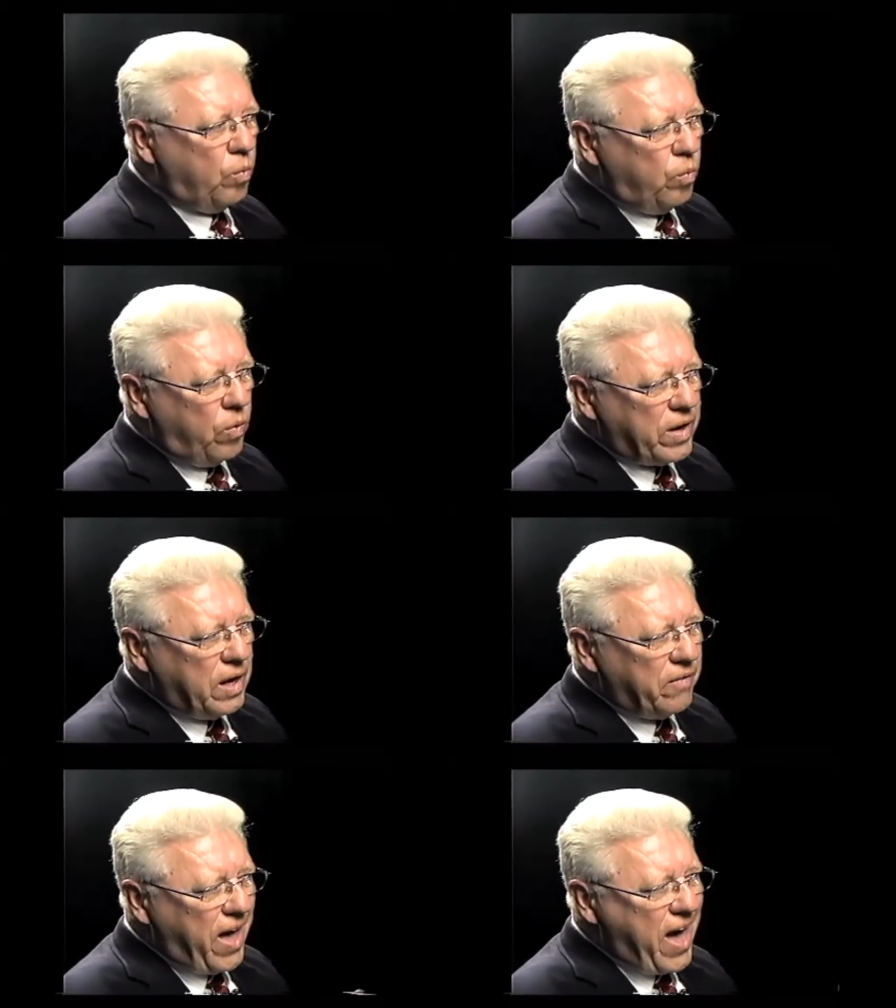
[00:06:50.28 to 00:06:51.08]
what kind
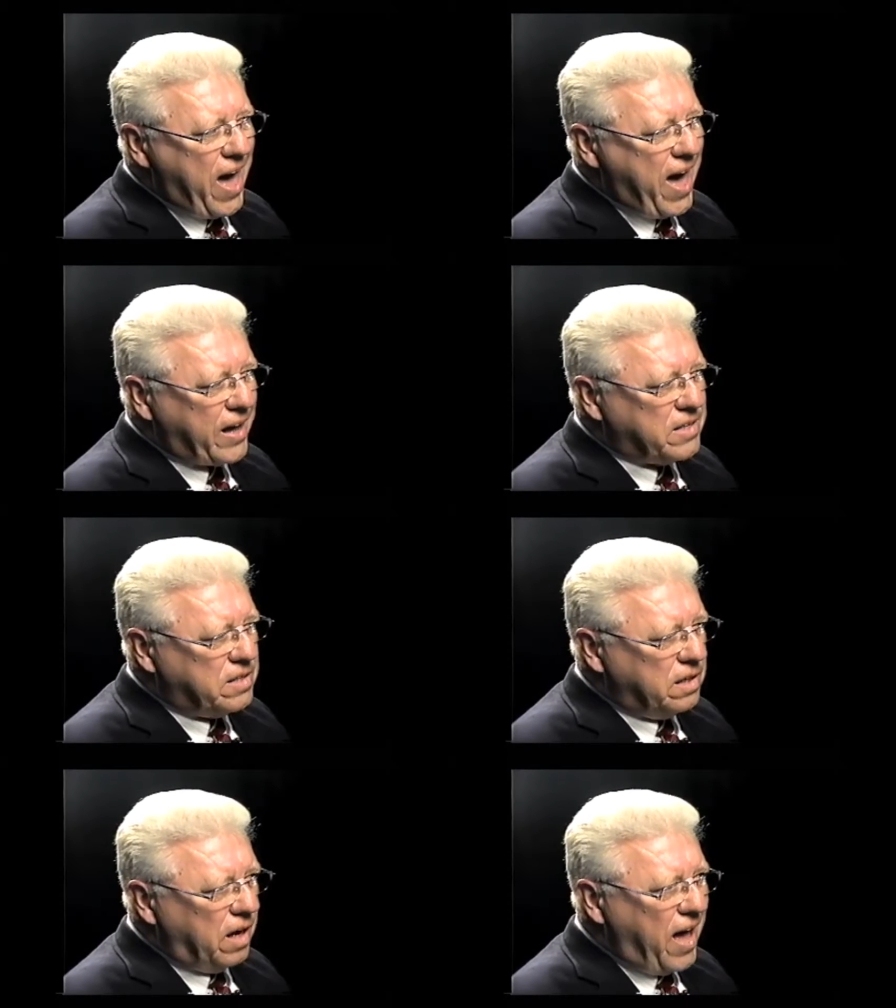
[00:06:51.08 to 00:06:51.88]
of
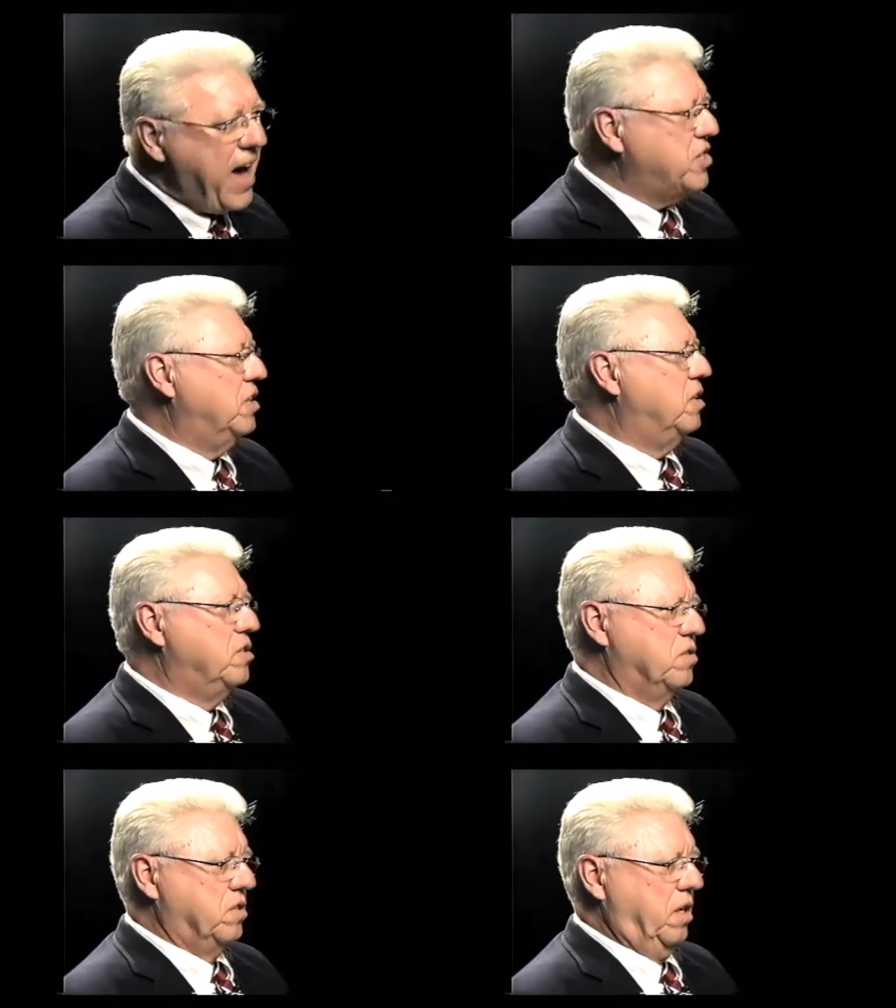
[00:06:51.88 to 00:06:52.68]
action did
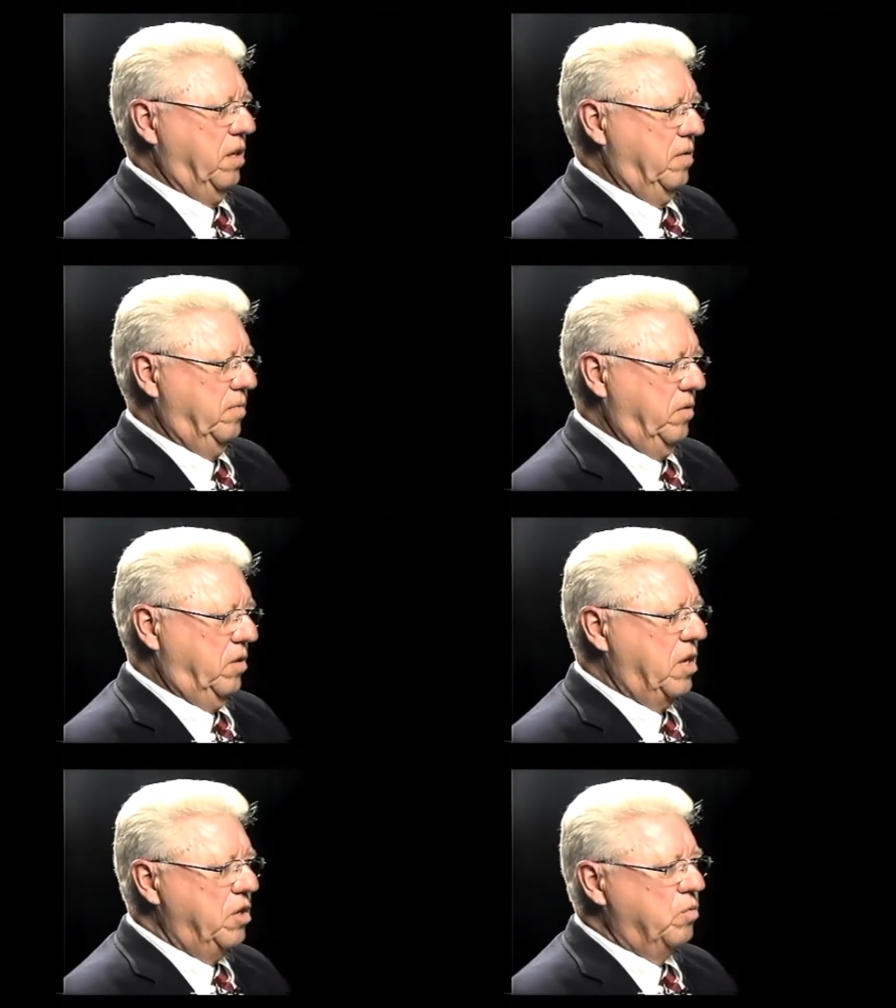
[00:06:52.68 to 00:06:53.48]
you see
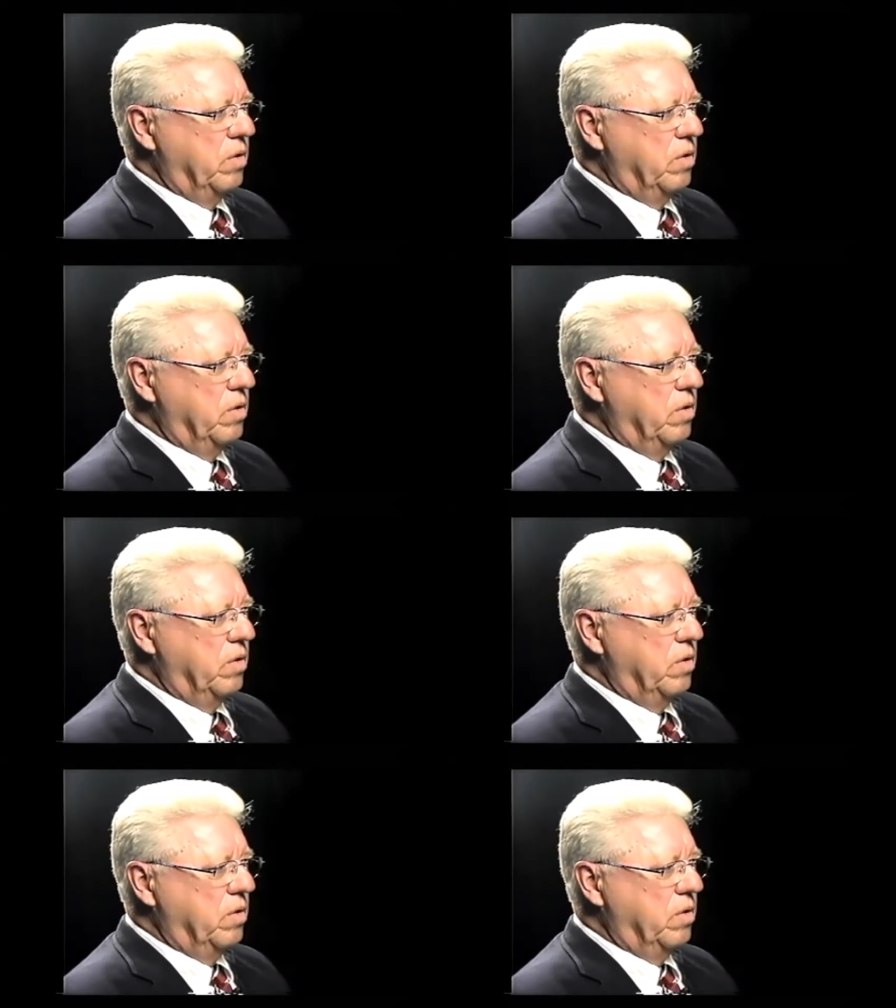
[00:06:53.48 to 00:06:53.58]
that you were